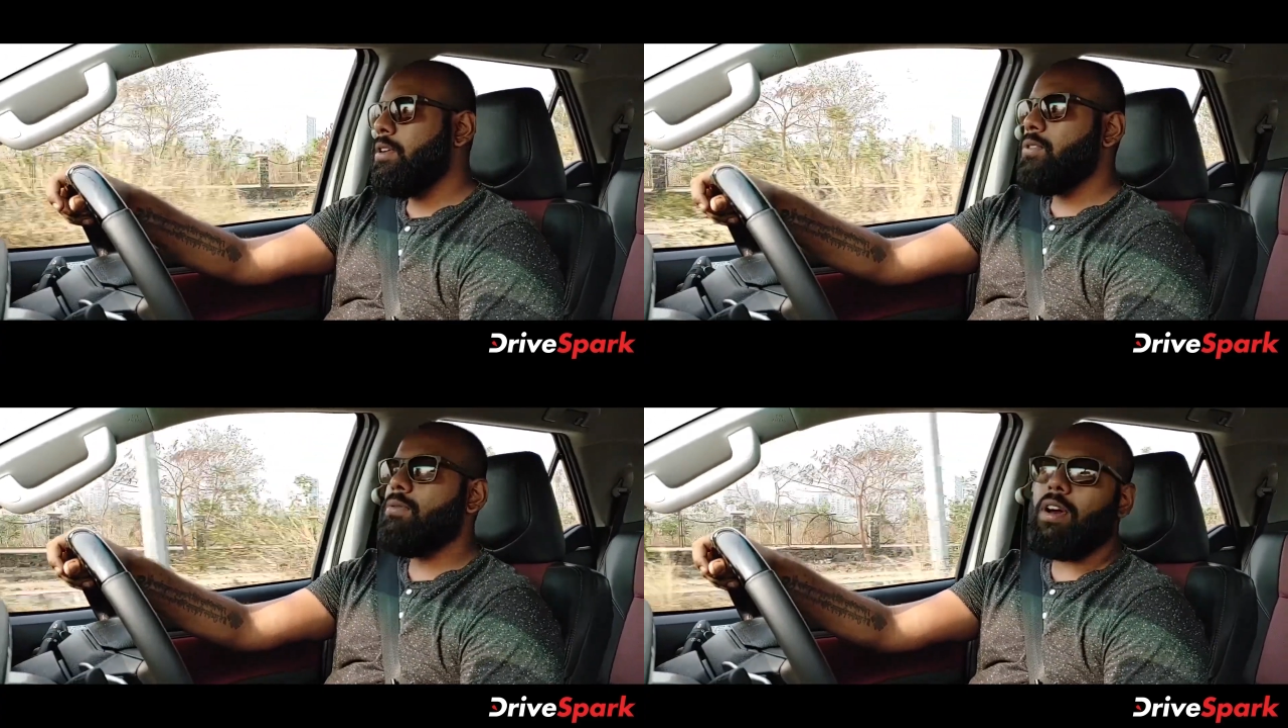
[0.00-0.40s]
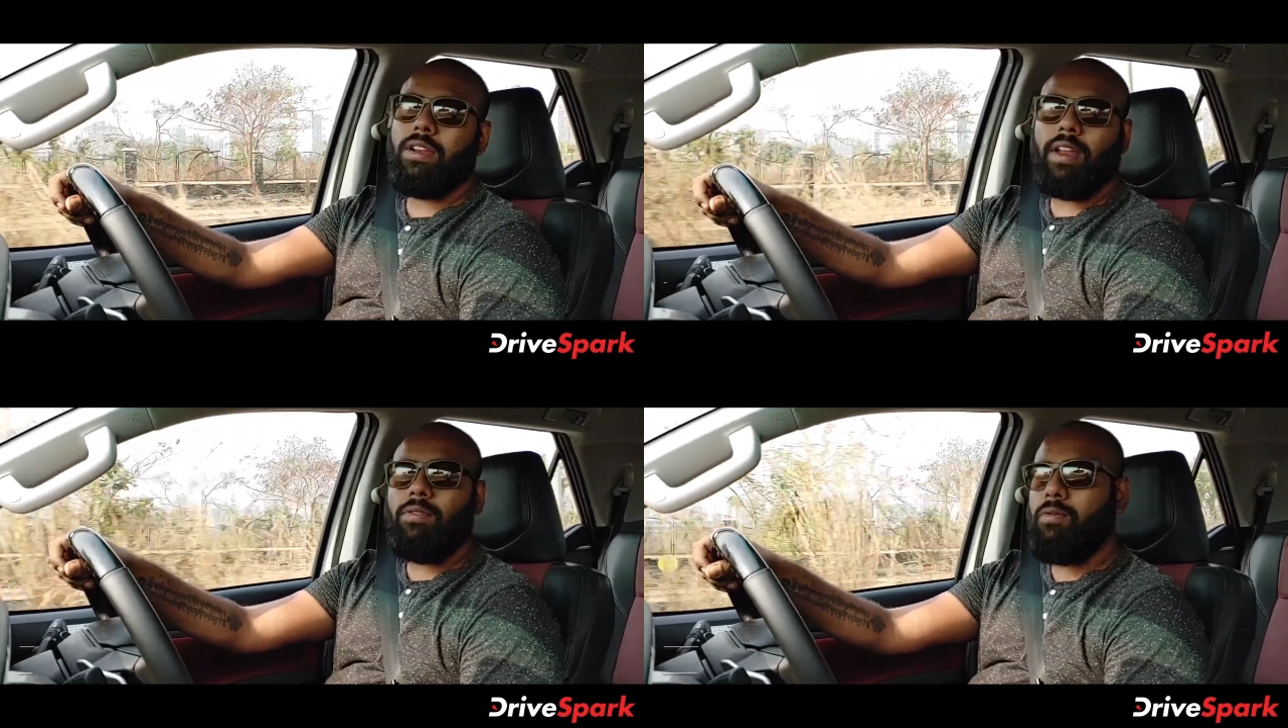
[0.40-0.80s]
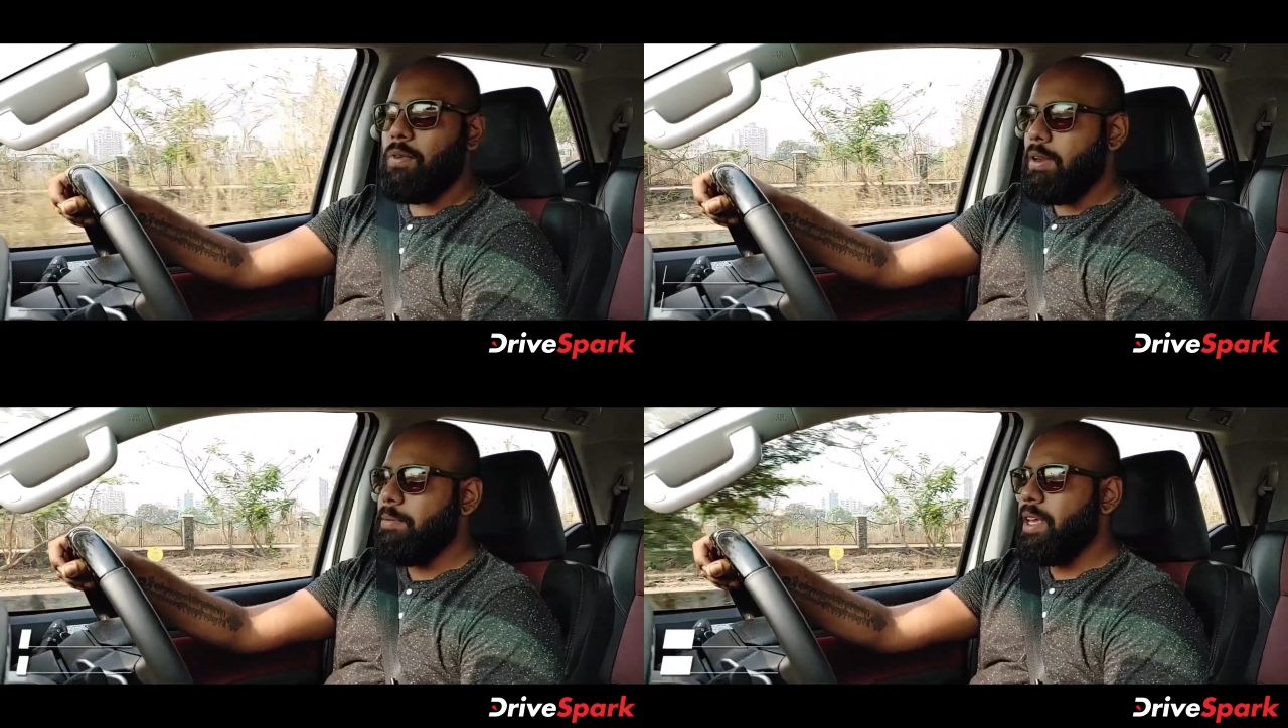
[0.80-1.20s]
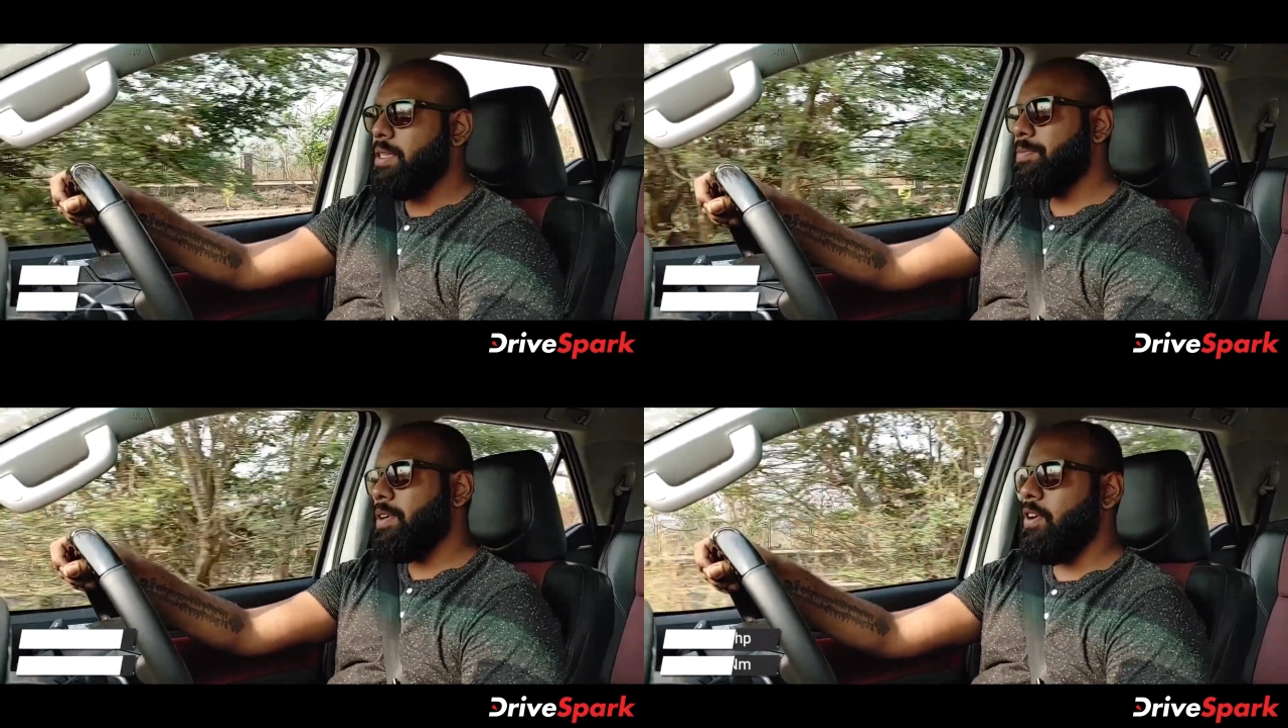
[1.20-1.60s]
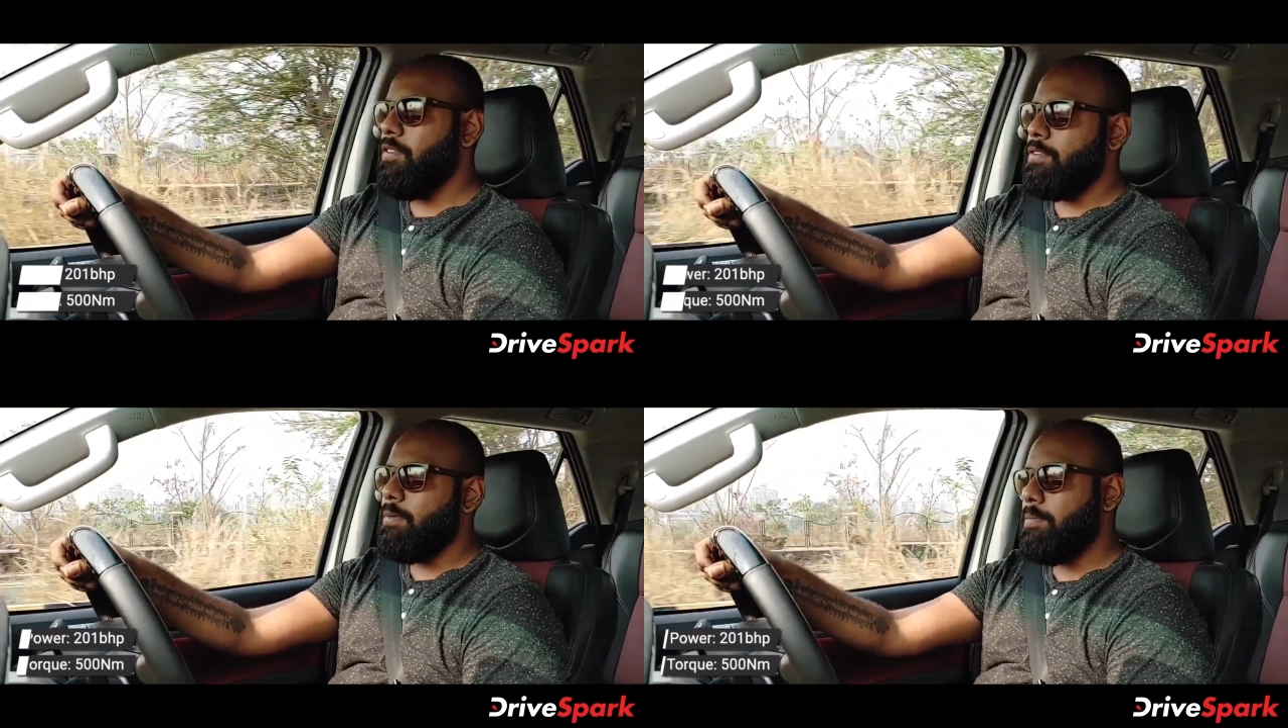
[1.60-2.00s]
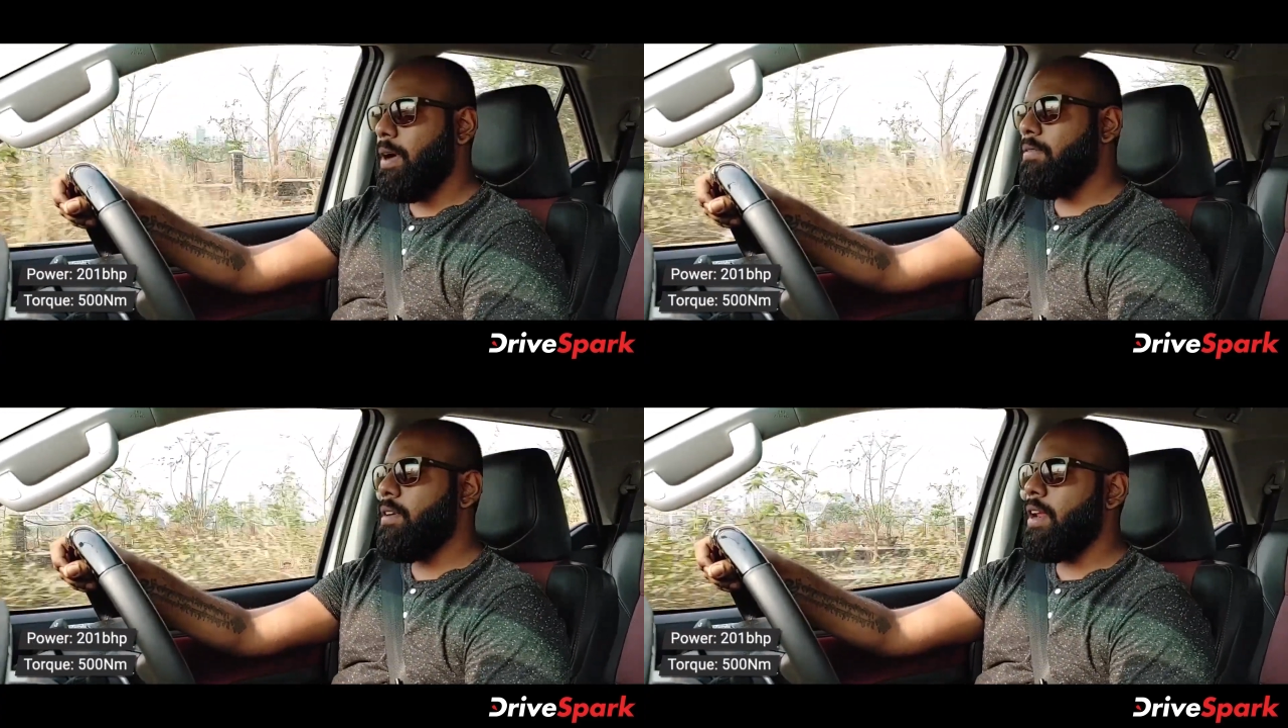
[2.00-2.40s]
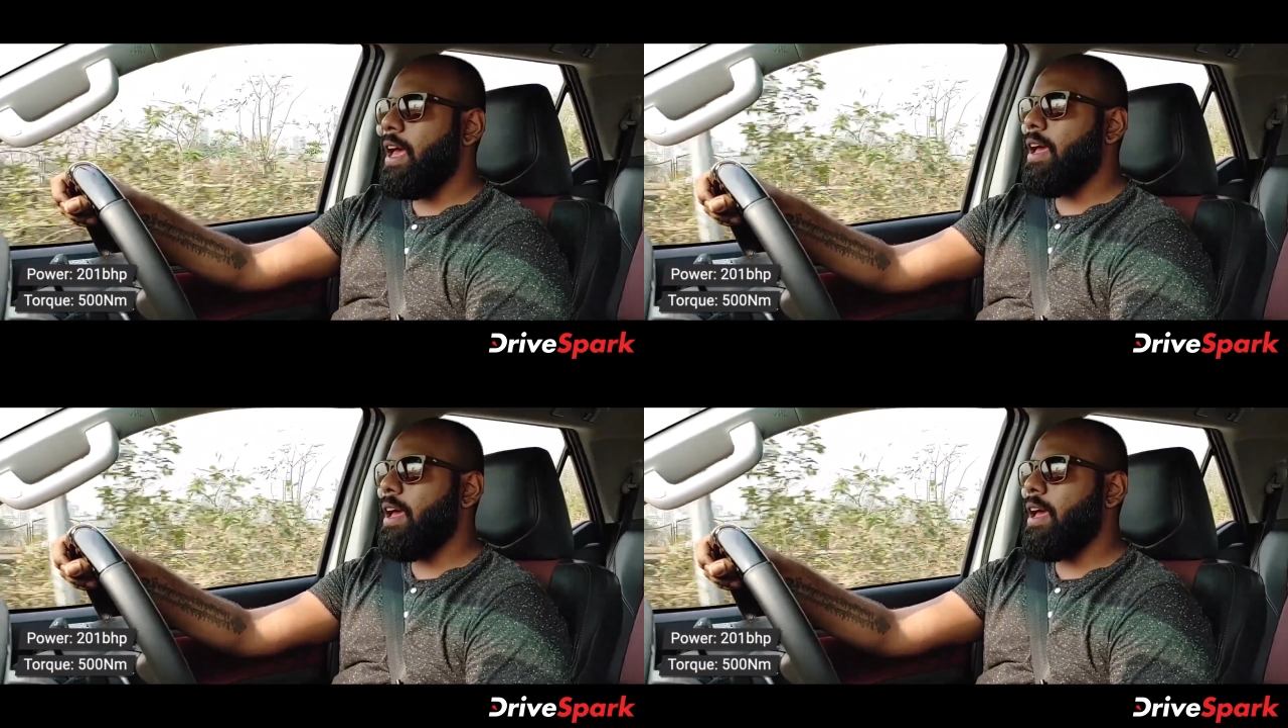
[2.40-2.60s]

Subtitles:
201 bhp of power